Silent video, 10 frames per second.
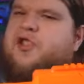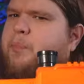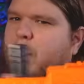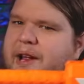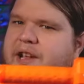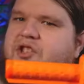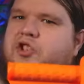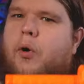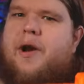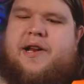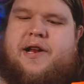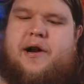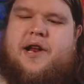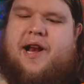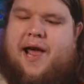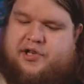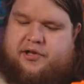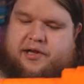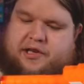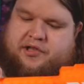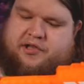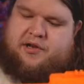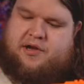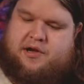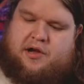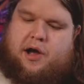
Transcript: Your spring is stored in here, and you can actually like just